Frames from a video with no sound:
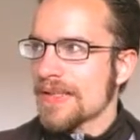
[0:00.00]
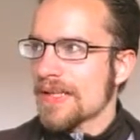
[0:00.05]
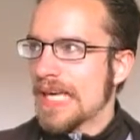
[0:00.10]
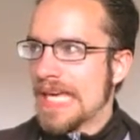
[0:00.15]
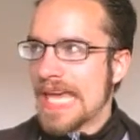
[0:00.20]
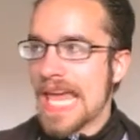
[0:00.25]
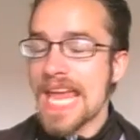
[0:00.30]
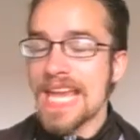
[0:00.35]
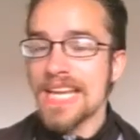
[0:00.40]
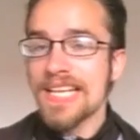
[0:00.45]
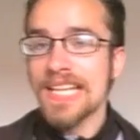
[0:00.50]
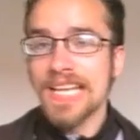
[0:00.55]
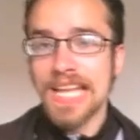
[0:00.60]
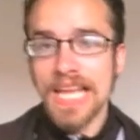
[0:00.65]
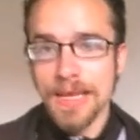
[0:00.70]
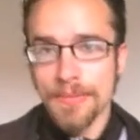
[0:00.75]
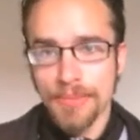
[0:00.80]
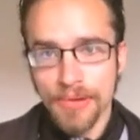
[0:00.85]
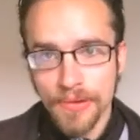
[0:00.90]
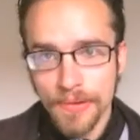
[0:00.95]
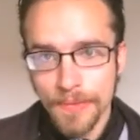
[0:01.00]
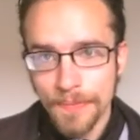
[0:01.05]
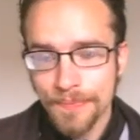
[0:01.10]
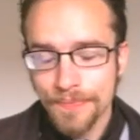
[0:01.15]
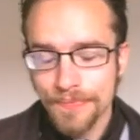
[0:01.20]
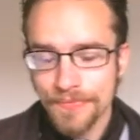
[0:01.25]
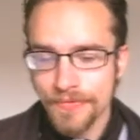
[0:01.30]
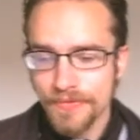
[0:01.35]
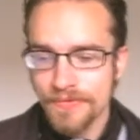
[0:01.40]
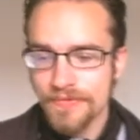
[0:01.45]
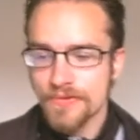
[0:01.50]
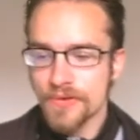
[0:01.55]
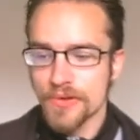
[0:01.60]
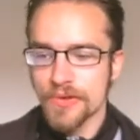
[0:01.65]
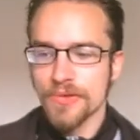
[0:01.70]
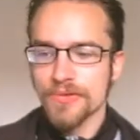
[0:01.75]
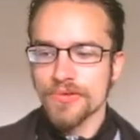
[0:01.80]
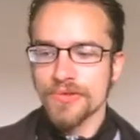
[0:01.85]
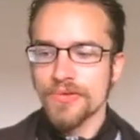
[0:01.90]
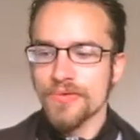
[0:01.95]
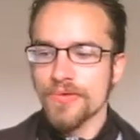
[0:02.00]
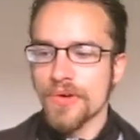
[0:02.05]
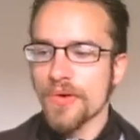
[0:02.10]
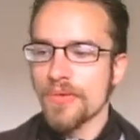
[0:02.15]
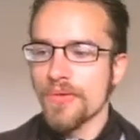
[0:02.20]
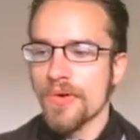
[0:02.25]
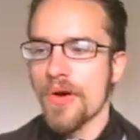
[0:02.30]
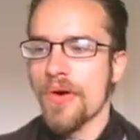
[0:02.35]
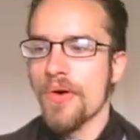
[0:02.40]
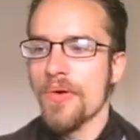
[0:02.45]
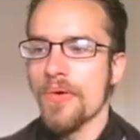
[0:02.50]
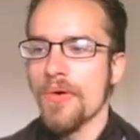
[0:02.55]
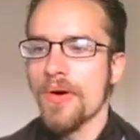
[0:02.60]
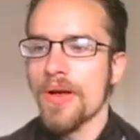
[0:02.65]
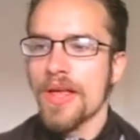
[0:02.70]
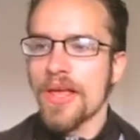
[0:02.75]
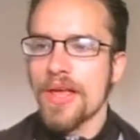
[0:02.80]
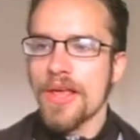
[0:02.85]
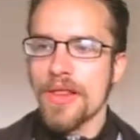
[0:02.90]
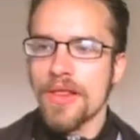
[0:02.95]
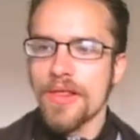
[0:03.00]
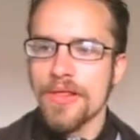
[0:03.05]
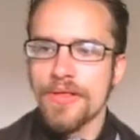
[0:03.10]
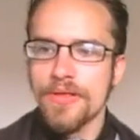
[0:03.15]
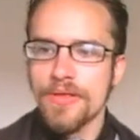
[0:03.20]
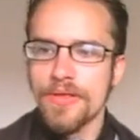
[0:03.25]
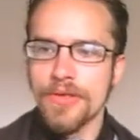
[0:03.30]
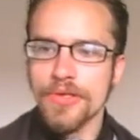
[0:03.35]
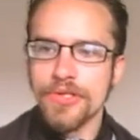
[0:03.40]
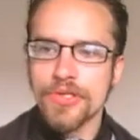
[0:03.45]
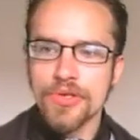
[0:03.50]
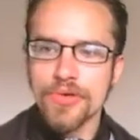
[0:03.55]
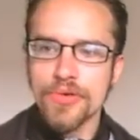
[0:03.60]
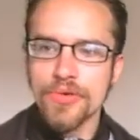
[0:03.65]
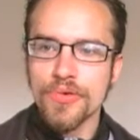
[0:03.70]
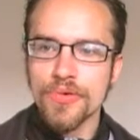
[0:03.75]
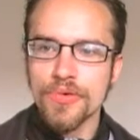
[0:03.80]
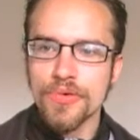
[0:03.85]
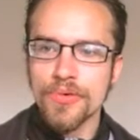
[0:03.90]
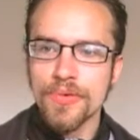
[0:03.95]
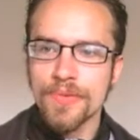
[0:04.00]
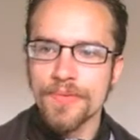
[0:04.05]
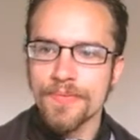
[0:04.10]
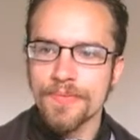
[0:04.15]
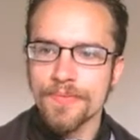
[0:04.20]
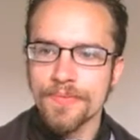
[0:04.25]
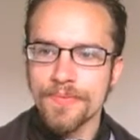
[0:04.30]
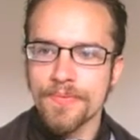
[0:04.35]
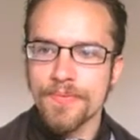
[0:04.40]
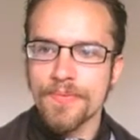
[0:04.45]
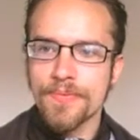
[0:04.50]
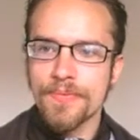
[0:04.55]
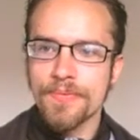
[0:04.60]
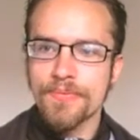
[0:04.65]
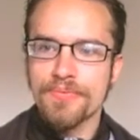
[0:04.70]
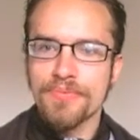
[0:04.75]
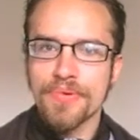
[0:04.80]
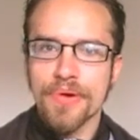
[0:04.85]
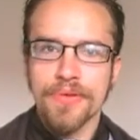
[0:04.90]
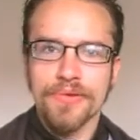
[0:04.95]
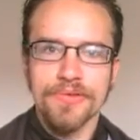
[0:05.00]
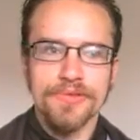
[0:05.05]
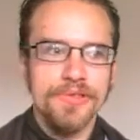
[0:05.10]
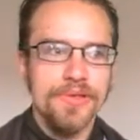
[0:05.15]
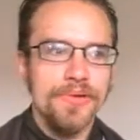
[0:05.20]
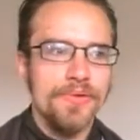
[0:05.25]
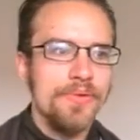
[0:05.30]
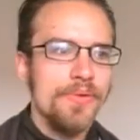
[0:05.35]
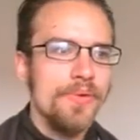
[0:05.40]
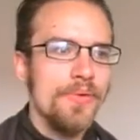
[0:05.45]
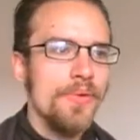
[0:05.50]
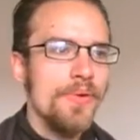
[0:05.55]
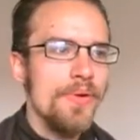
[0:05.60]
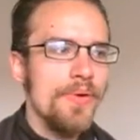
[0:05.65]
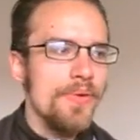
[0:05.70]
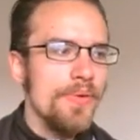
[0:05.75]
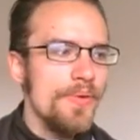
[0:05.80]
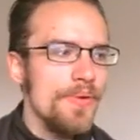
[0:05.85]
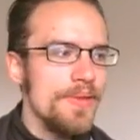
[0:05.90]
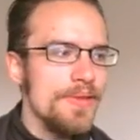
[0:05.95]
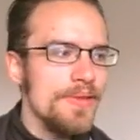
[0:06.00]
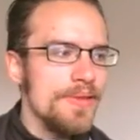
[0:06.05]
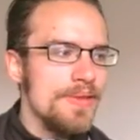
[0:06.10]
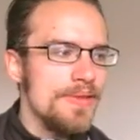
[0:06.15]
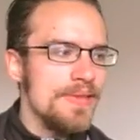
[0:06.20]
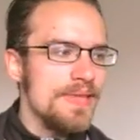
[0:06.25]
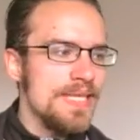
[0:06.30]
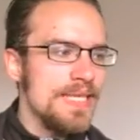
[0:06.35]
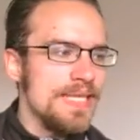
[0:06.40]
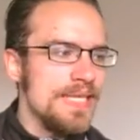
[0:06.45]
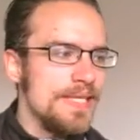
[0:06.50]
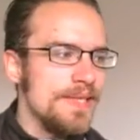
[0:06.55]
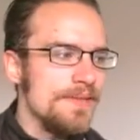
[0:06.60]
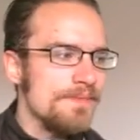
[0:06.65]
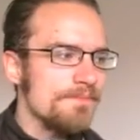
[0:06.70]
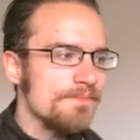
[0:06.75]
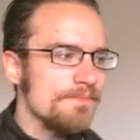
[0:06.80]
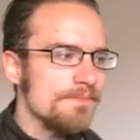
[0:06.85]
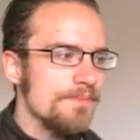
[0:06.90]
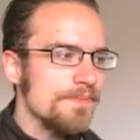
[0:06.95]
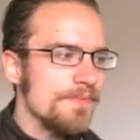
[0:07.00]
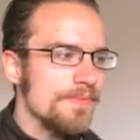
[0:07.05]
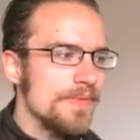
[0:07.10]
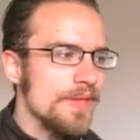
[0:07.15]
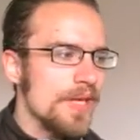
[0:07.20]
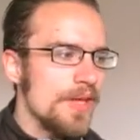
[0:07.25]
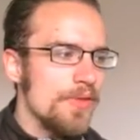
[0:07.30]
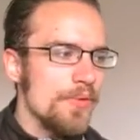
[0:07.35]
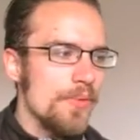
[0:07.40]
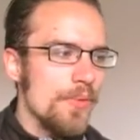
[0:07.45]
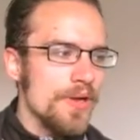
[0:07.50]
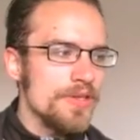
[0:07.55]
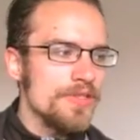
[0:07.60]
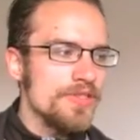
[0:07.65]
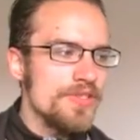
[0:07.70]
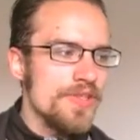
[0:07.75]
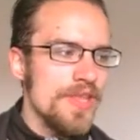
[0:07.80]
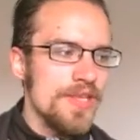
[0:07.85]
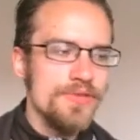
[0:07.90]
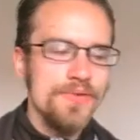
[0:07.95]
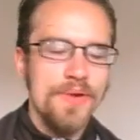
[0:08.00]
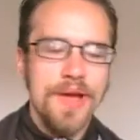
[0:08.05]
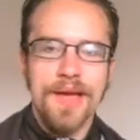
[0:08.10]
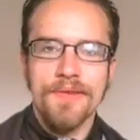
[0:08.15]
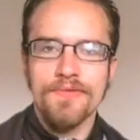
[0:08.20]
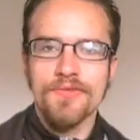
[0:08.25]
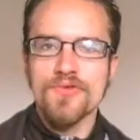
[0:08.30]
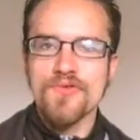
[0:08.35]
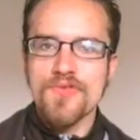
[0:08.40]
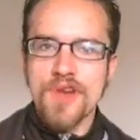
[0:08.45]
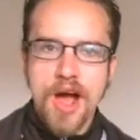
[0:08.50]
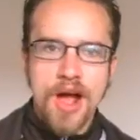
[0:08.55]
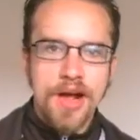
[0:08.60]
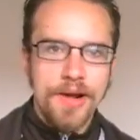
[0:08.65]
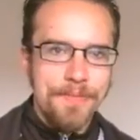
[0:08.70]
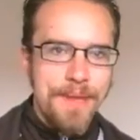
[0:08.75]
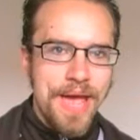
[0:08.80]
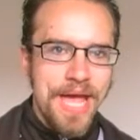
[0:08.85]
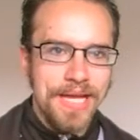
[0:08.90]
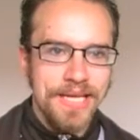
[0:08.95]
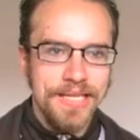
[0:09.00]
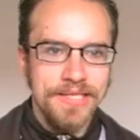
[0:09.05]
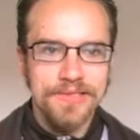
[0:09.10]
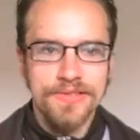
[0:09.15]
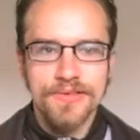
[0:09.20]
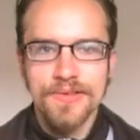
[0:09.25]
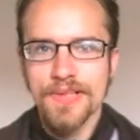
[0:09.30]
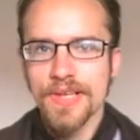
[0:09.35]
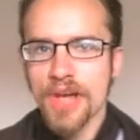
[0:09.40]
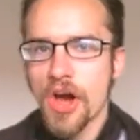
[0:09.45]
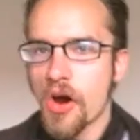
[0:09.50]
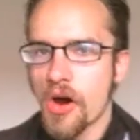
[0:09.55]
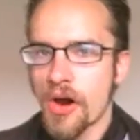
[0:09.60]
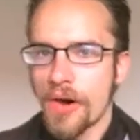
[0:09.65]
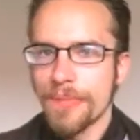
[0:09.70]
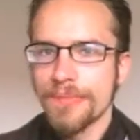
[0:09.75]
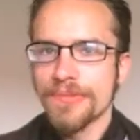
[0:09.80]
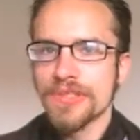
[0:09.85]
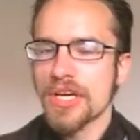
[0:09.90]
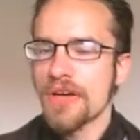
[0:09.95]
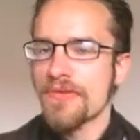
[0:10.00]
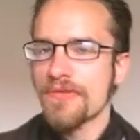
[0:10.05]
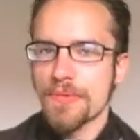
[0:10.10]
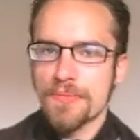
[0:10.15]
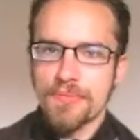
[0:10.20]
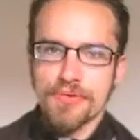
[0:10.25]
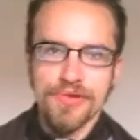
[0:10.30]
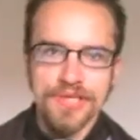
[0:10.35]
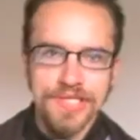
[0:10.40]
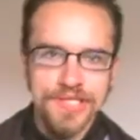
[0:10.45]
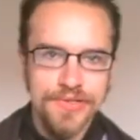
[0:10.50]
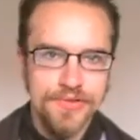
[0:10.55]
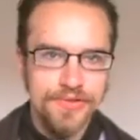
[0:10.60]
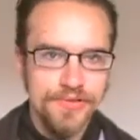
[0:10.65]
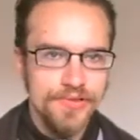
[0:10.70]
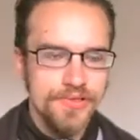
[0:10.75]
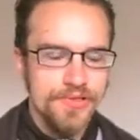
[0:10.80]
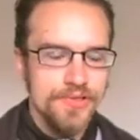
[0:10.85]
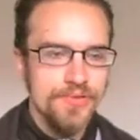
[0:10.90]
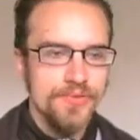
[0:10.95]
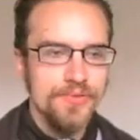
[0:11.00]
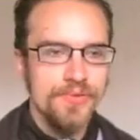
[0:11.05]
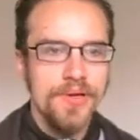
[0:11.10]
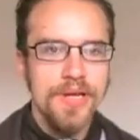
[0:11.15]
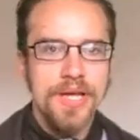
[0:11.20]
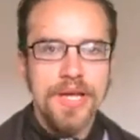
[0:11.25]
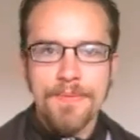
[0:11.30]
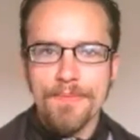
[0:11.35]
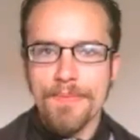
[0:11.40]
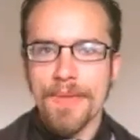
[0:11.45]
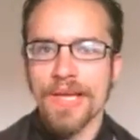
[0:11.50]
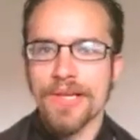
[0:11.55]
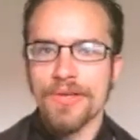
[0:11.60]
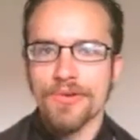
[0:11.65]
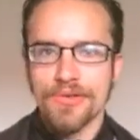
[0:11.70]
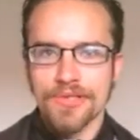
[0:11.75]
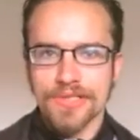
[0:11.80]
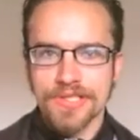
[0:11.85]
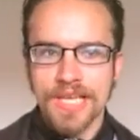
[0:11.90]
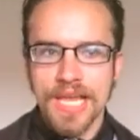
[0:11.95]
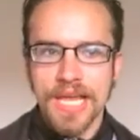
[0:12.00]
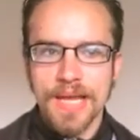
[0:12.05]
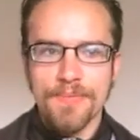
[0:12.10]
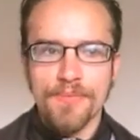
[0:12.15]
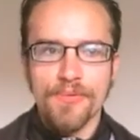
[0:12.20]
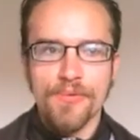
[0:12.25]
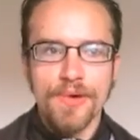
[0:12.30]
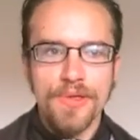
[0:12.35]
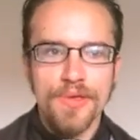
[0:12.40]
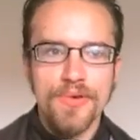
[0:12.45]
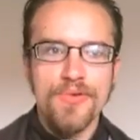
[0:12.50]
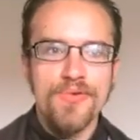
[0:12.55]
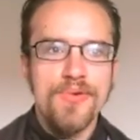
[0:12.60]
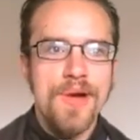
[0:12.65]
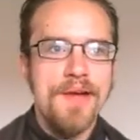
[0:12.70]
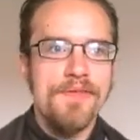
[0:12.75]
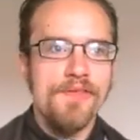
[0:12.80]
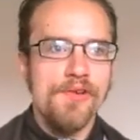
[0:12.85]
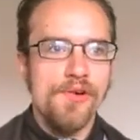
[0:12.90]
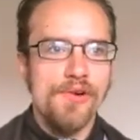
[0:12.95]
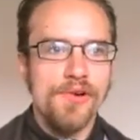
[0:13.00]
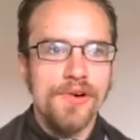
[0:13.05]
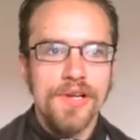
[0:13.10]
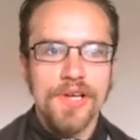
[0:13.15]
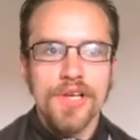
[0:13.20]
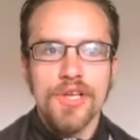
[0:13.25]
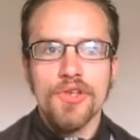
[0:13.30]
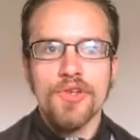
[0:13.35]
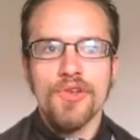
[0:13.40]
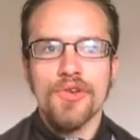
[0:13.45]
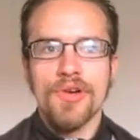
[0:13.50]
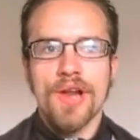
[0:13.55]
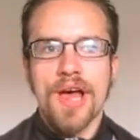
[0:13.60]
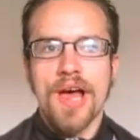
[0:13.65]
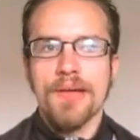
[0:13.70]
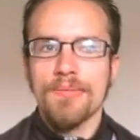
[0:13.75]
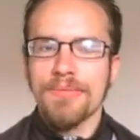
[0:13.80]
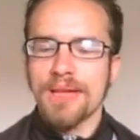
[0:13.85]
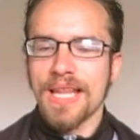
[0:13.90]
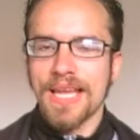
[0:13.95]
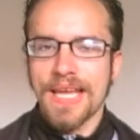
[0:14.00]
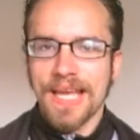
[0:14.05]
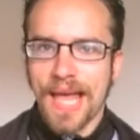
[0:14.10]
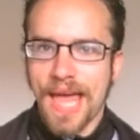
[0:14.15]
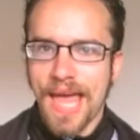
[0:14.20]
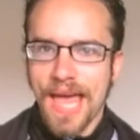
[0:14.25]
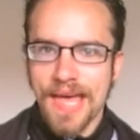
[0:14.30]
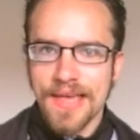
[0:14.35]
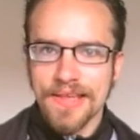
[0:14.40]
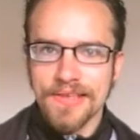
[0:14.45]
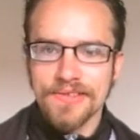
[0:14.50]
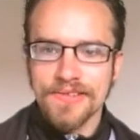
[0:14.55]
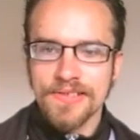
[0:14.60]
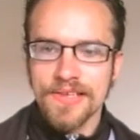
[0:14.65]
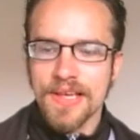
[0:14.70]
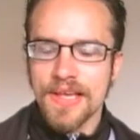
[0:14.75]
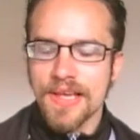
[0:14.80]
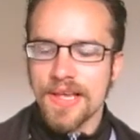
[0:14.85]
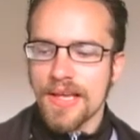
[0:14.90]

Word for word: Cain and Abel, for those who don't know, the two brothers, you know, the ones that you have to knock back into the arms of the prisoners to make your escape with whoever you're not playing as,